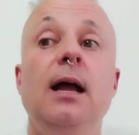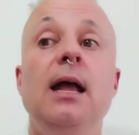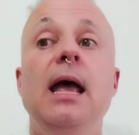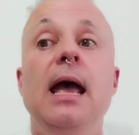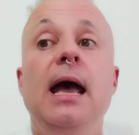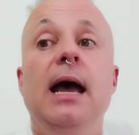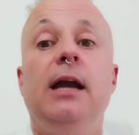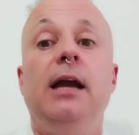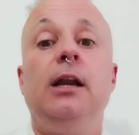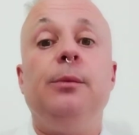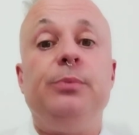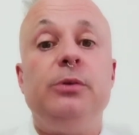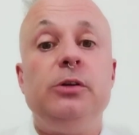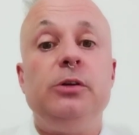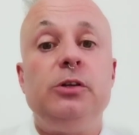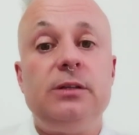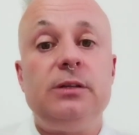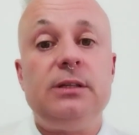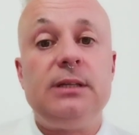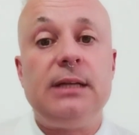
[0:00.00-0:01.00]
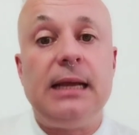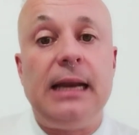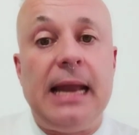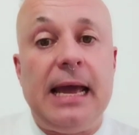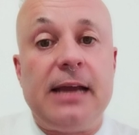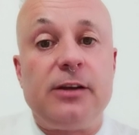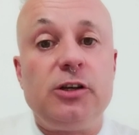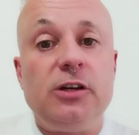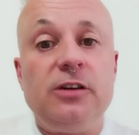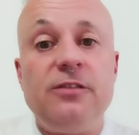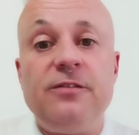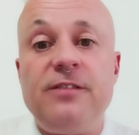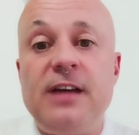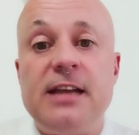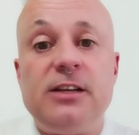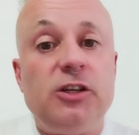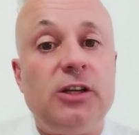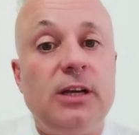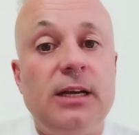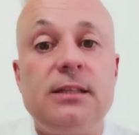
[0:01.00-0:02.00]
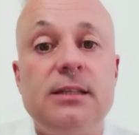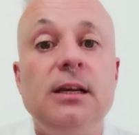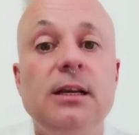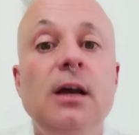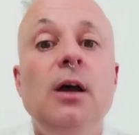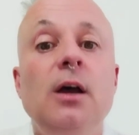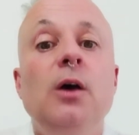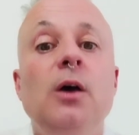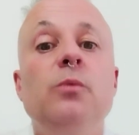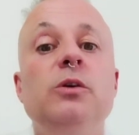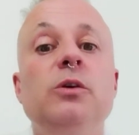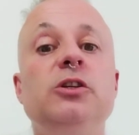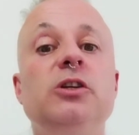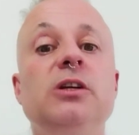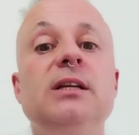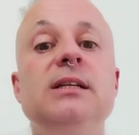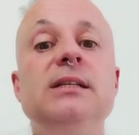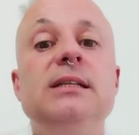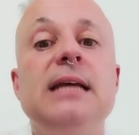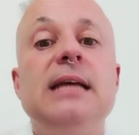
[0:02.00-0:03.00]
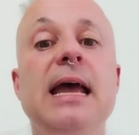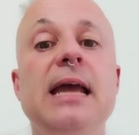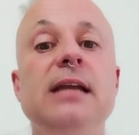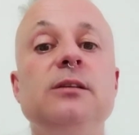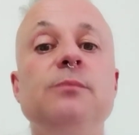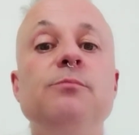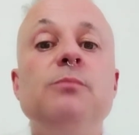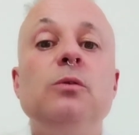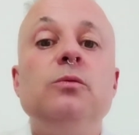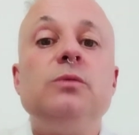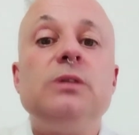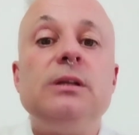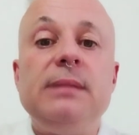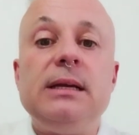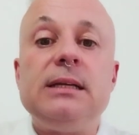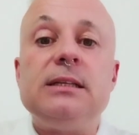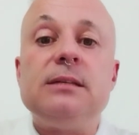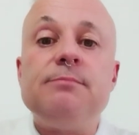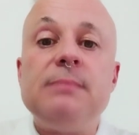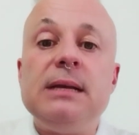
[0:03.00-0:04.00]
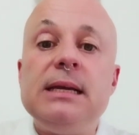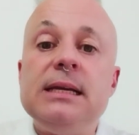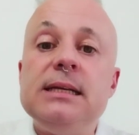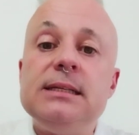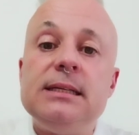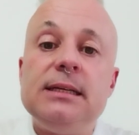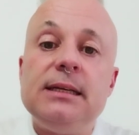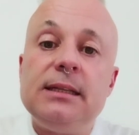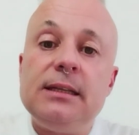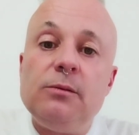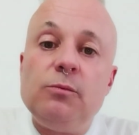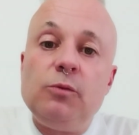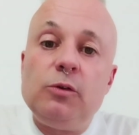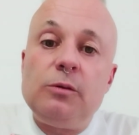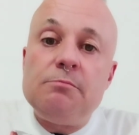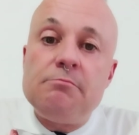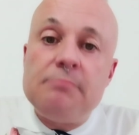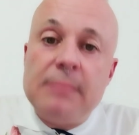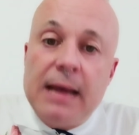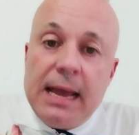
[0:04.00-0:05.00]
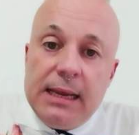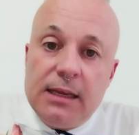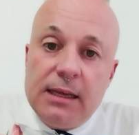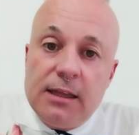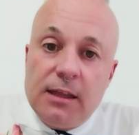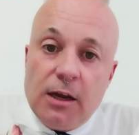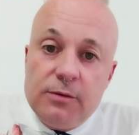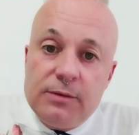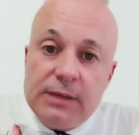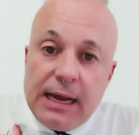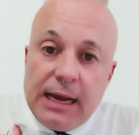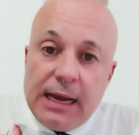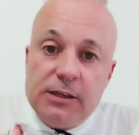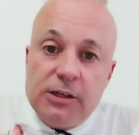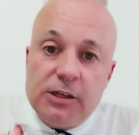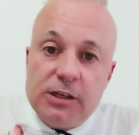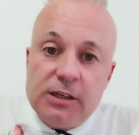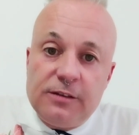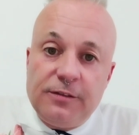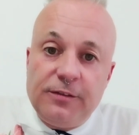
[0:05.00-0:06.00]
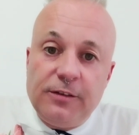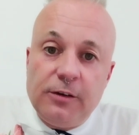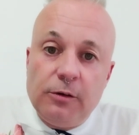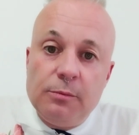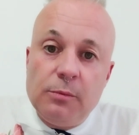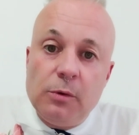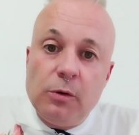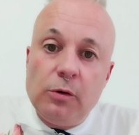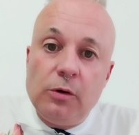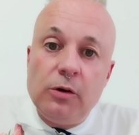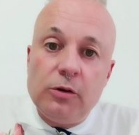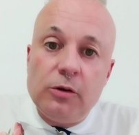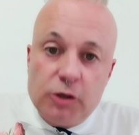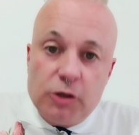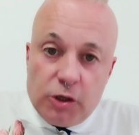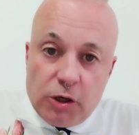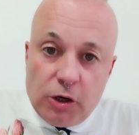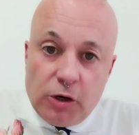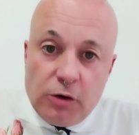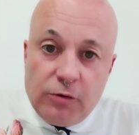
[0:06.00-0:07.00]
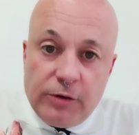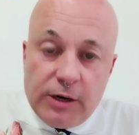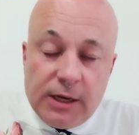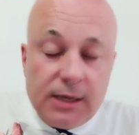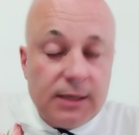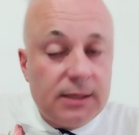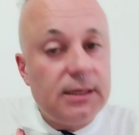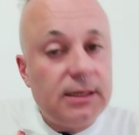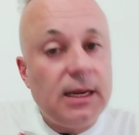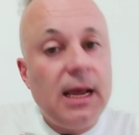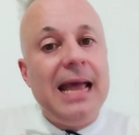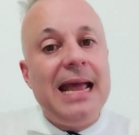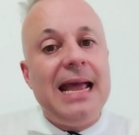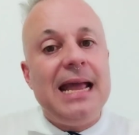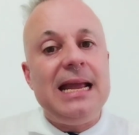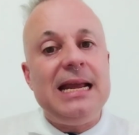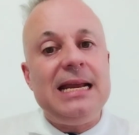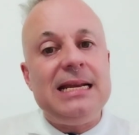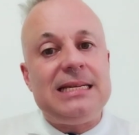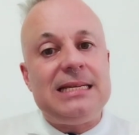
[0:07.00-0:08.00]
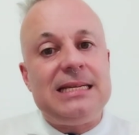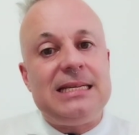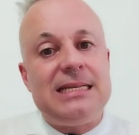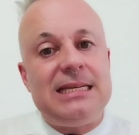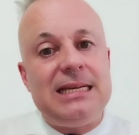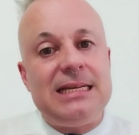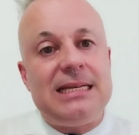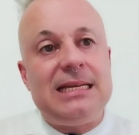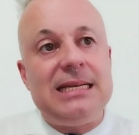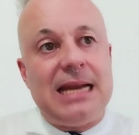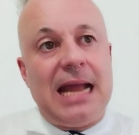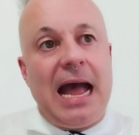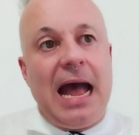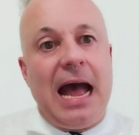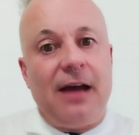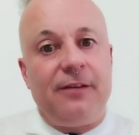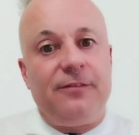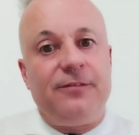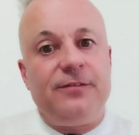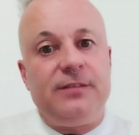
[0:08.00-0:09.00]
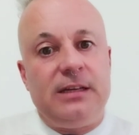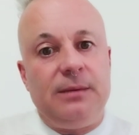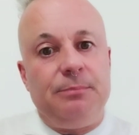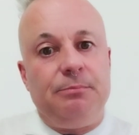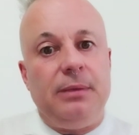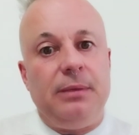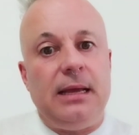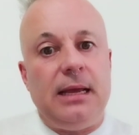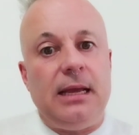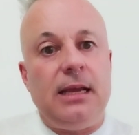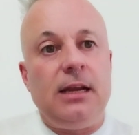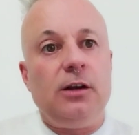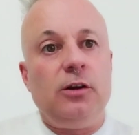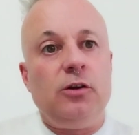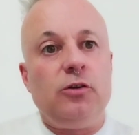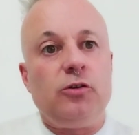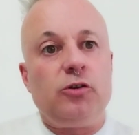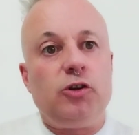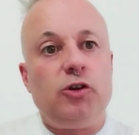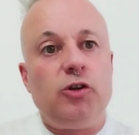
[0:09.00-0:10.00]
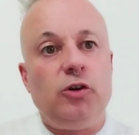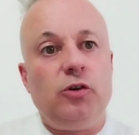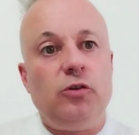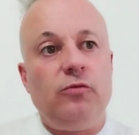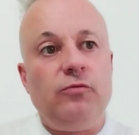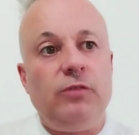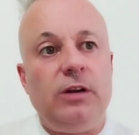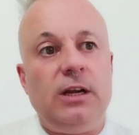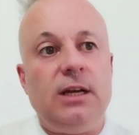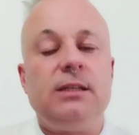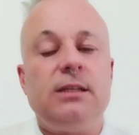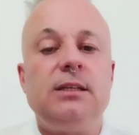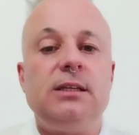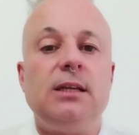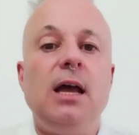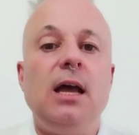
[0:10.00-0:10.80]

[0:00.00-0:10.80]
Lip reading: and I produced a collection of edges which contained multi-mix media that would make those edges feel more luxurious. It didn't have to be luxurious